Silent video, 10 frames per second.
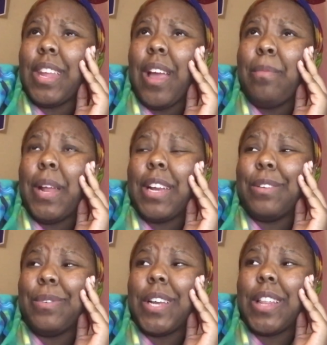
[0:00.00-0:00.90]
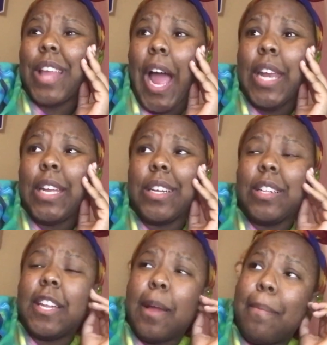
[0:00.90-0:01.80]
I'm not doing nothing. I need to
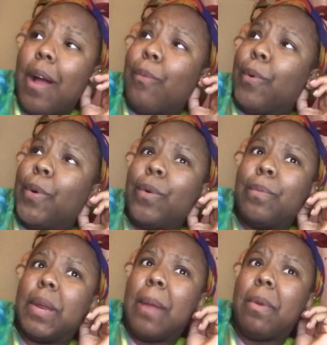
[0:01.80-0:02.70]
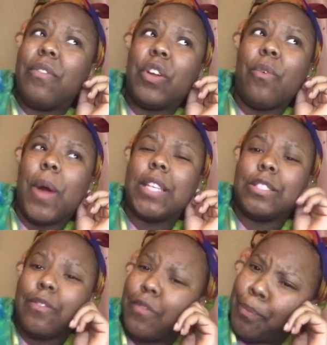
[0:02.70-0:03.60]
clean up my room. But I'm up here
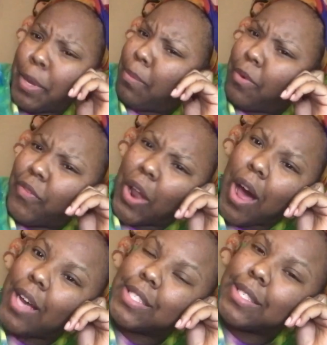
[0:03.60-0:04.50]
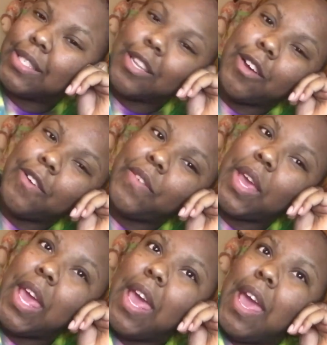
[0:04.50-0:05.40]
watching people vlogs and stuff.
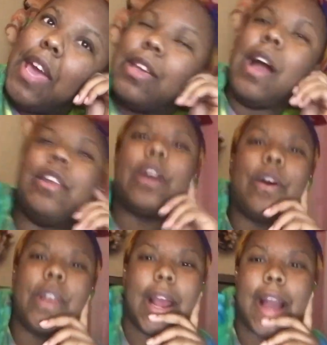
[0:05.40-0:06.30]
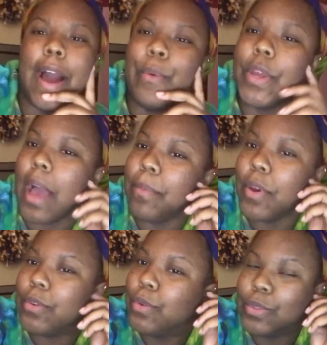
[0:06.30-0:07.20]
Y'all know like how when y'all be
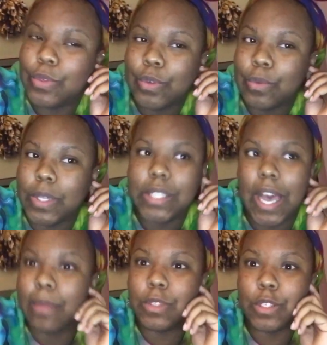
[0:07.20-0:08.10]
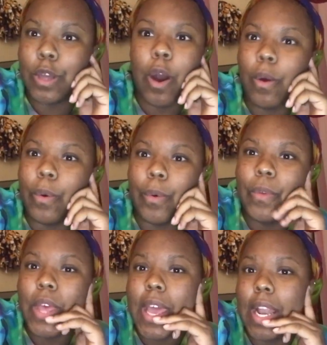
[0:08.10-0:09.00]
on YouTube, the time just go.
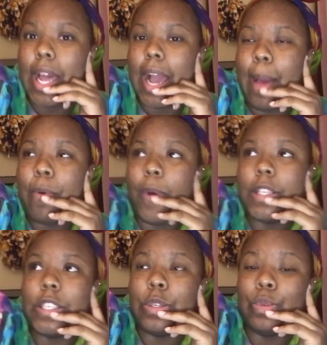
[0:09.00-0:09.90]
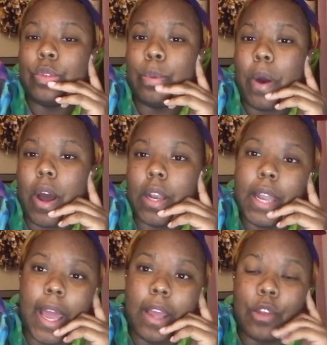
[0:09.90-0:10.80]
Like, I've been watching YouTube all
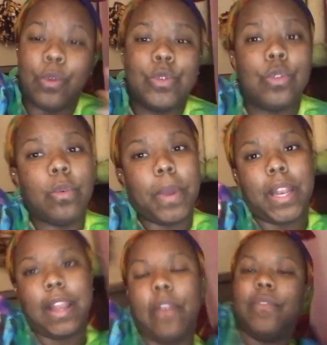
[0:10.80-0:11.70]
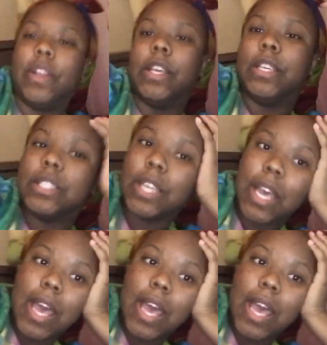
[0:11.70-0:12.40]
day. YouTube and Netflix.